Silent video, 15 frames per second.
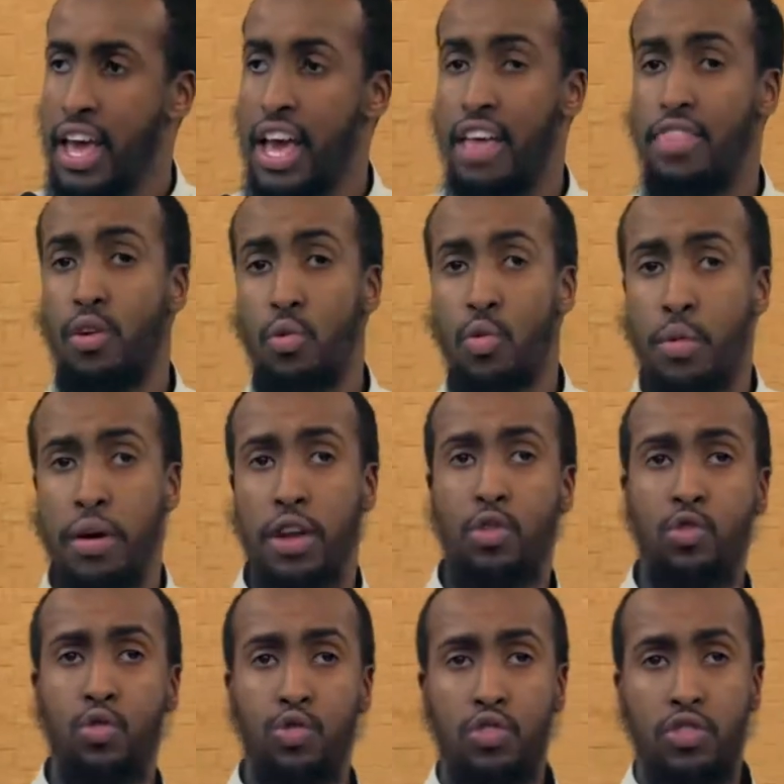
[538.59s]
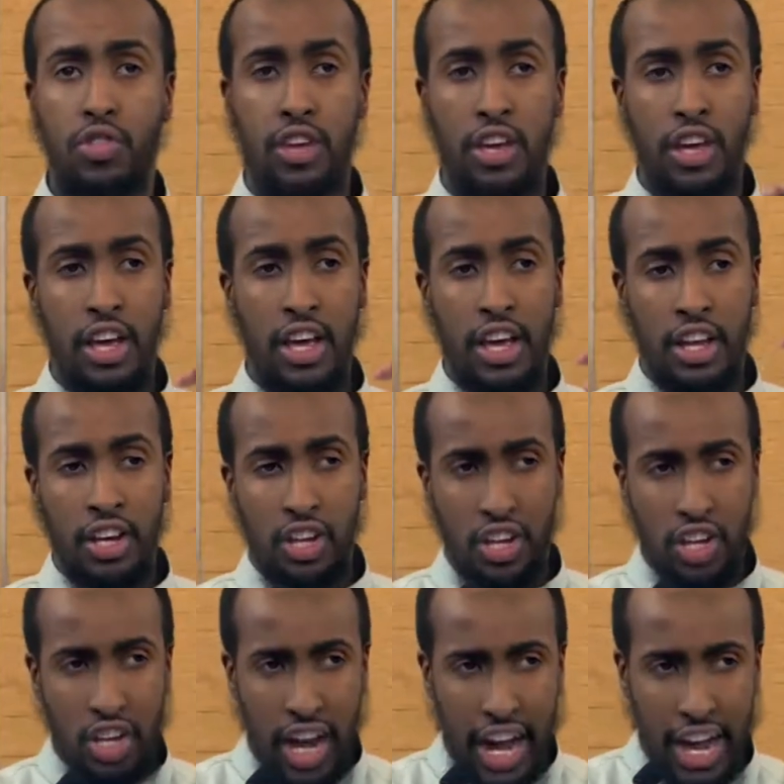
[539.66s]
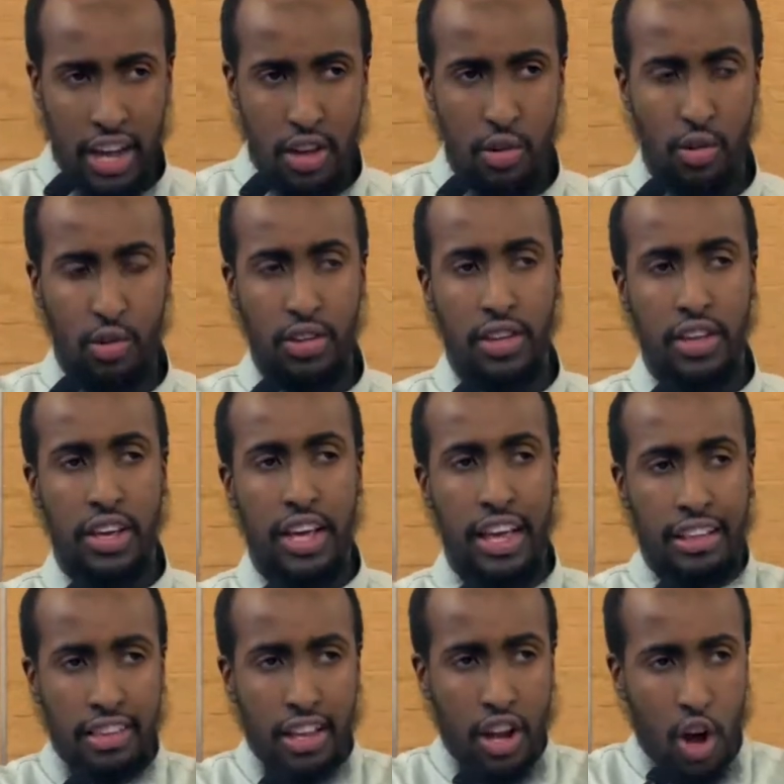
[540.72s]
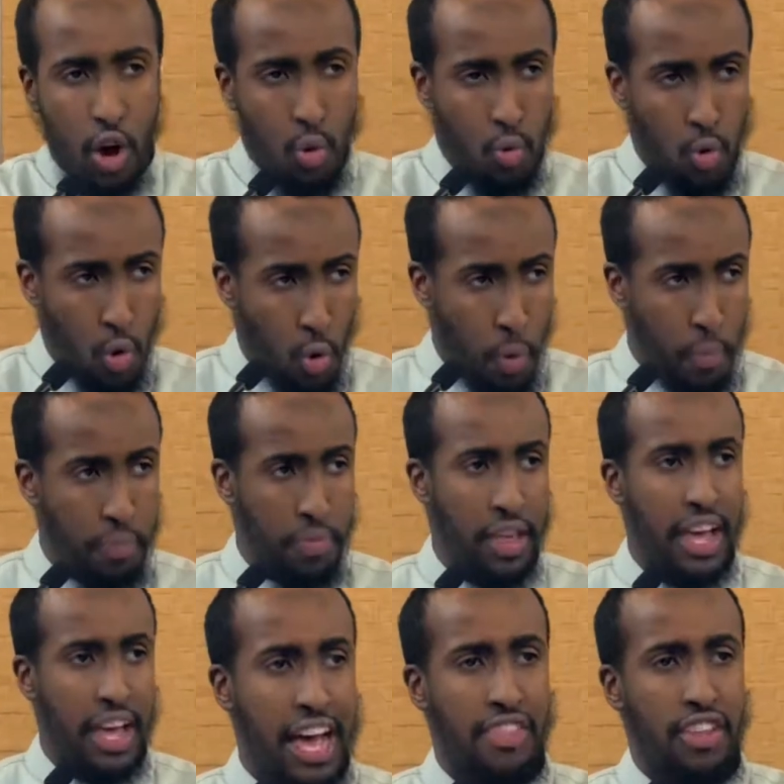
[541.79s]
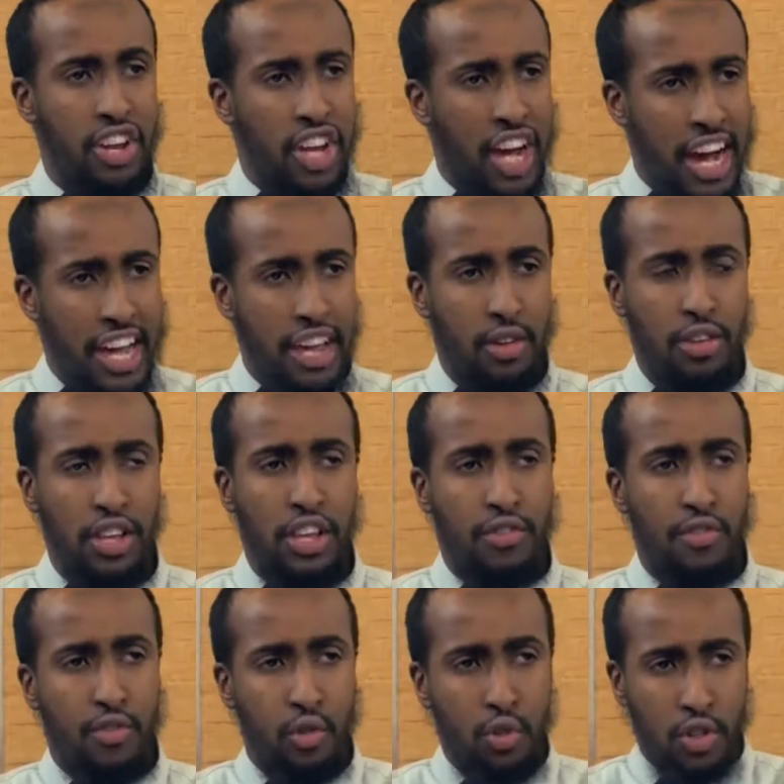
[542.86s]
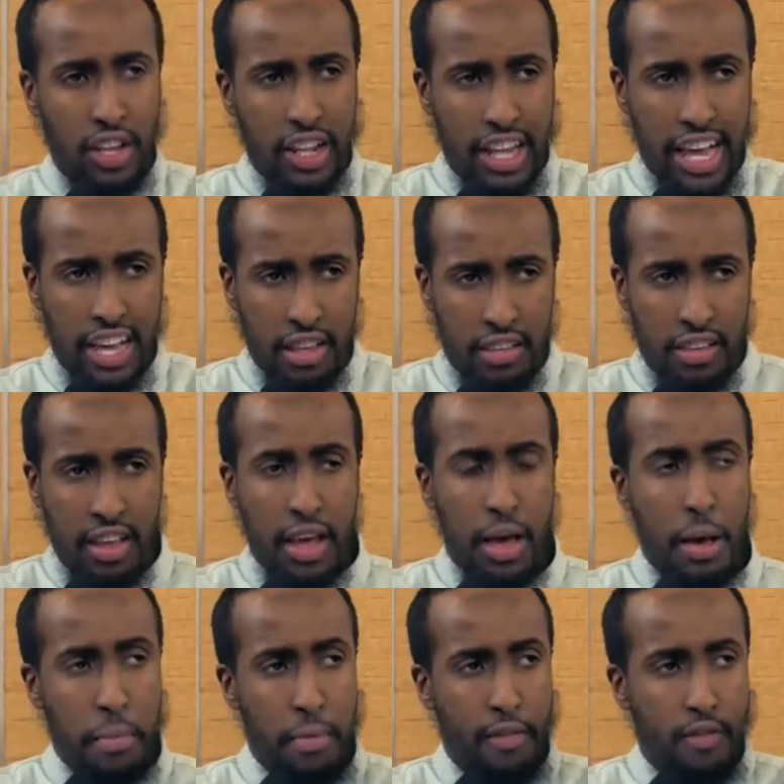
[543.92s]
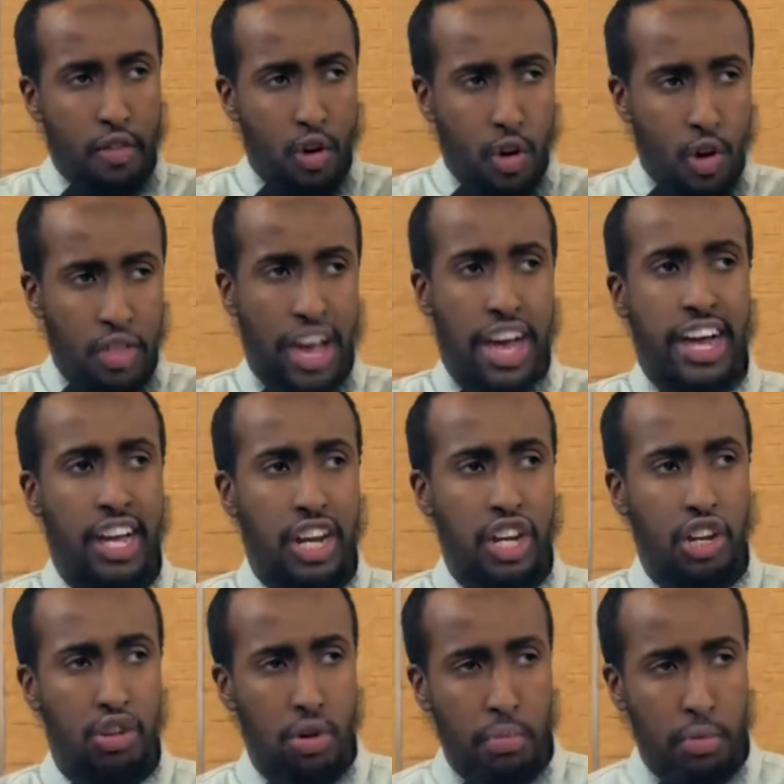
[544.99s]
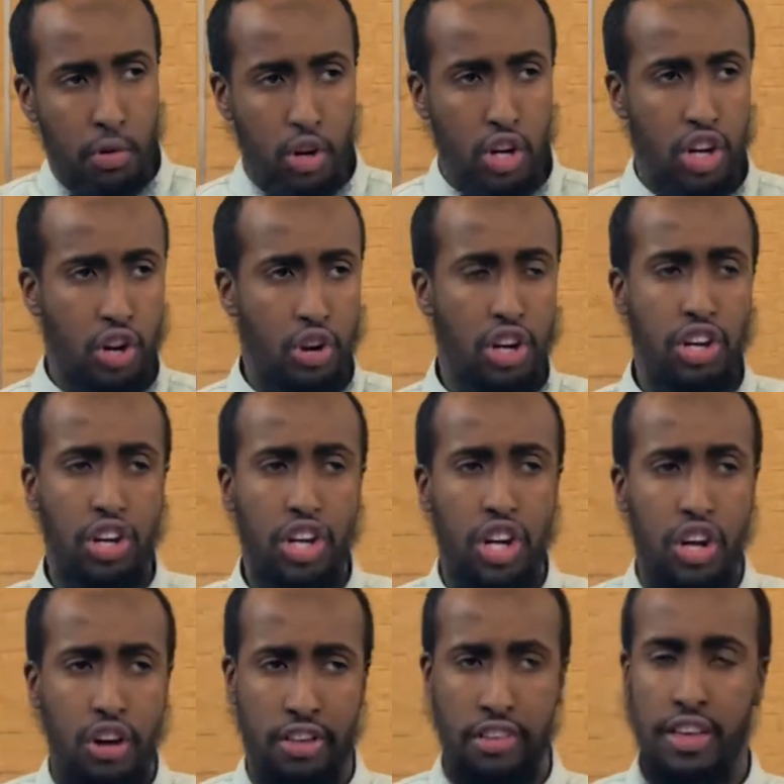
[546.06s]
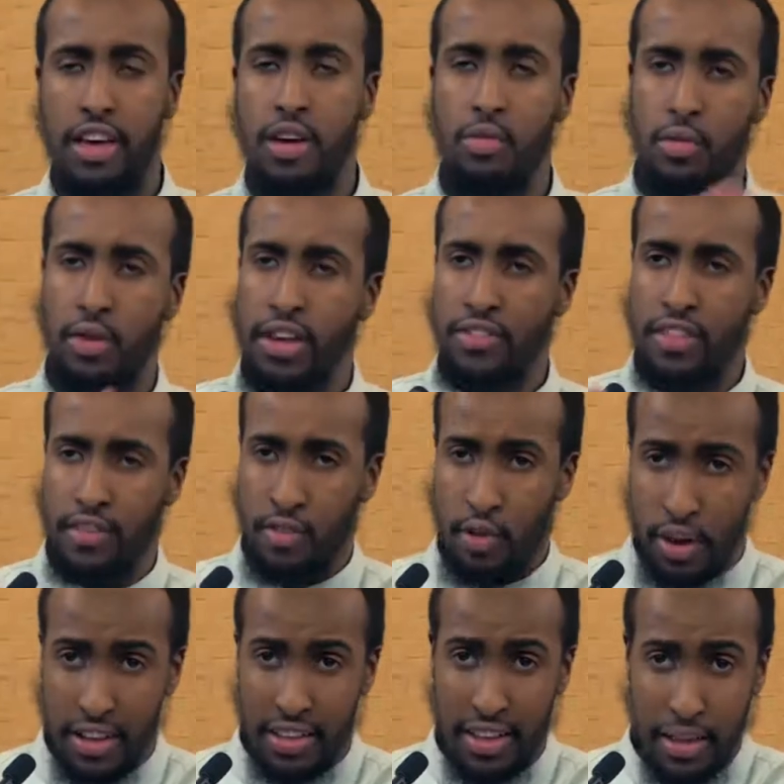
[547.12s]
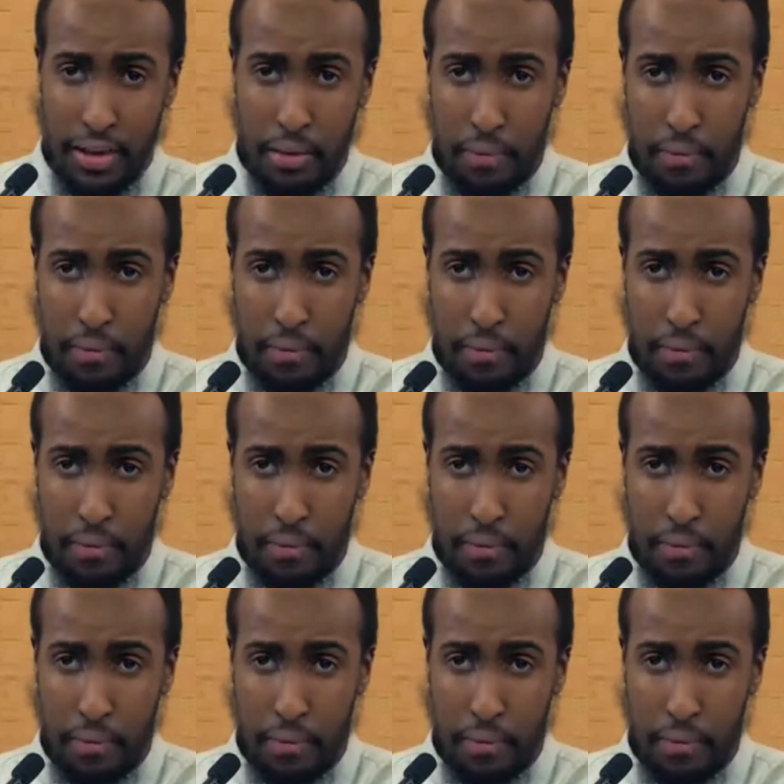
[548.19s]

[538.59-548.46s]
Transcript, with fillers: And the woman whose child is in her womb and the child is 40 days before that, can she do abortion or can she not? We'll leave that for what?